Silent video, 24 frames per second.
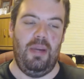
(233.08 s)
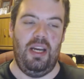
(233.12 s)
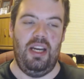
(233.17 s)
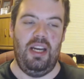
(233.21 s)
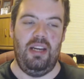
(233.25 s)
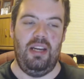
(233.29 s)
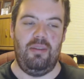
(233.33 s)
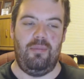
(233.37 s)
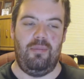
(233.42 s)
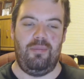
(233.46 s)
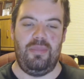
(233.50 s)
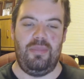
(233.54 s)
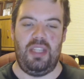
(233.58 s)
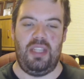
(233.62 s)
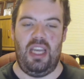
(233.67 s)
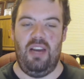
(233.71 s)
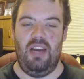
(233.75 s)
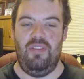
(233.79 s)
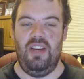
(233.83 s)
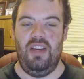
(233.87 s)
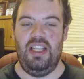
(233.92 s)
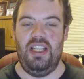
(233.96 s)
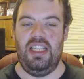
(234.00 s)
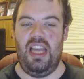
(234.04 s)
But
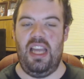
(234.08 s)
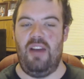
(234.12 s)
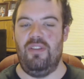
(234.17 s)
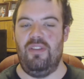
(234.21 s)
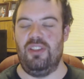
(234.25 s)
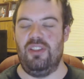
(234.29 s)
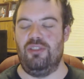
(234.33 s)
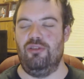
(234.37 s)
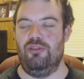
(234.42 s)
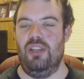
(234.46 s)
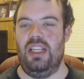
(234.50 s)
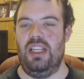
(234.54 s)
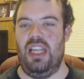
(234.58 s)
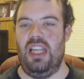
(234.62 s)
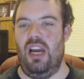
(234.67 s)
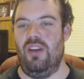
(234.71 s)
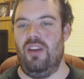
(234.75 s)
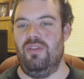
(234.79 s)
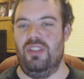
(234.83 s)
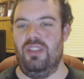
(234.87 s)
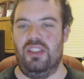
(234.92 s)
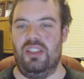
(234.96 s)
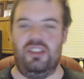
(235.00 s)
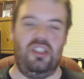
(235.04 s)
I found the others really
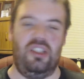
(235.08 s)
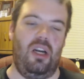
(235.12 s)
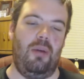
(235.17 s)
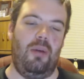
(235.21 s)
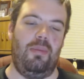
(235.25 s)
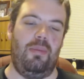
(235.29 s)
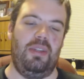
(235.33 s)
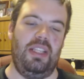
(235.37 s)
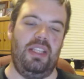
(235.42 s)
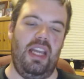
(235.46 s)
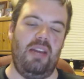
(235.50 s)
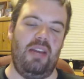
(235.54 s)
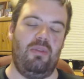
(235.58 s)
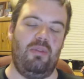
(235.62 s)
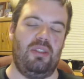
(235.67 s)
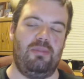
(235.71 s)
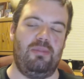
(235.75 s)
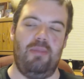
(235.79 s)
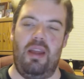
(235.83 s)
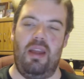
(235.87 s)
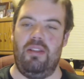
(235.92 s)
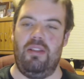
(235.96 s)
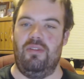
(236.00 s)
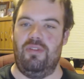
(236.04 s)
over the top, and that
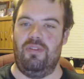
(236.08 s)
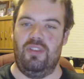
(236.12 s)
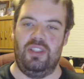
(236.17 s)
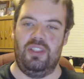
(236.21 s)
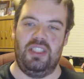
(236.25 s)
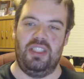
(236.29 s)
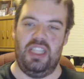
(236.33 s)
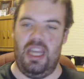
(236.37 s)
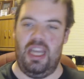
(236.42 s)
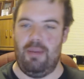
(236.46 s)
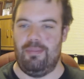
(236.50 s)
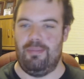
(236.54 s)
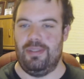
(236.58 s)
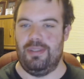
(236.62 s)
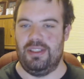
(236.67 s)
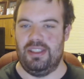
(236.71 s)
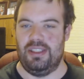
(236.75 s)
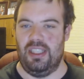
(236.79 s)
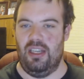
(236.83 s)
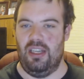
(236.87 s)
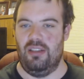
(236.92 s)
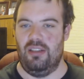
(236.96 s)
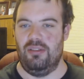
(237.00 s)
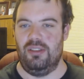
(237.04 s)
was meant for the
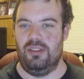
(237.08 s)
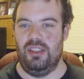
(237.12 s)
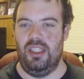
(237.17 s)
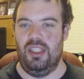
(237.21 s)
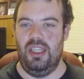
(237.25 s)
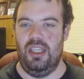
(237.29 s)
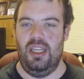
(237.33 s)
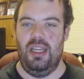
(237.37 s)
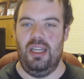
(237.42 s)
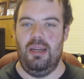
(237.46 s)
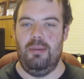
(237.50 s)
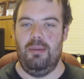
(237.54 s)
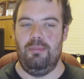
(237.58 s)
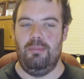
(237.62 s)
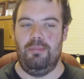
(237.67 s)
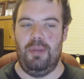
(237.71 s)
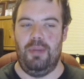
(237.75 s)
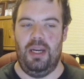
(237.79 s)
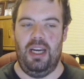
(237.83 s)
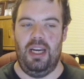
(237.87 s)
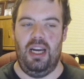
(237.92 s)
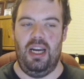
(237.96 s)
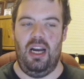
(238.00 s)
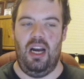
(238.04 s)
episode.
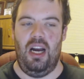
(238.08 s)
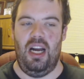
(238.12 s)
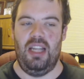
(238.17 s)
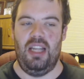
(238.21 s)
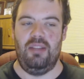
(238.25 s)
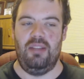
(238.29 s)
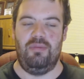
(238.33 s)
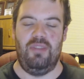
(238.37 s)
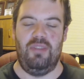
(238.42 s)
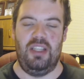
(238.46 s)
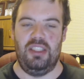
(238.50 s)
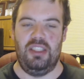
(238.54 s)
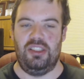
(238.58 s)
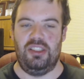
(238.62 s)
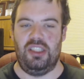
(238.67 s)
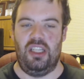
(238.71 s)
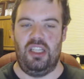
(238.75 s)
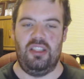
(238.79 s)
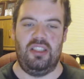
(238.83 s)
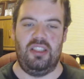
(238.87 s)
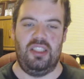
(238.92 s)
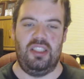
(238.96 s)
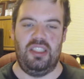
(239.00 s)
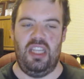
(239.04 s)
But I think
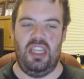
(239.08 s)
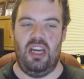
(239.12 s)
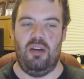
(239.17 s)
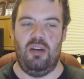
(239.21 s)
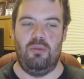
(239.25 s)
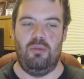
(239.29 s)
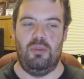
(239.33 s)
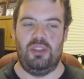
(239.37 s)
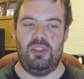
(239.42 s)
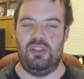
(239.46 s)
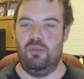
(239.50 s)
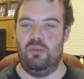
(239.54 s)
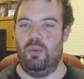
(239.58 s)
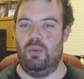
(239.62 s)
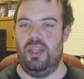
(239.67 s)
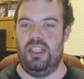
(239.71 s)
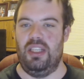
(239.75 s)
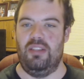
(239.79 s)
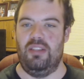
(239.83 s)
Jane Cannell was the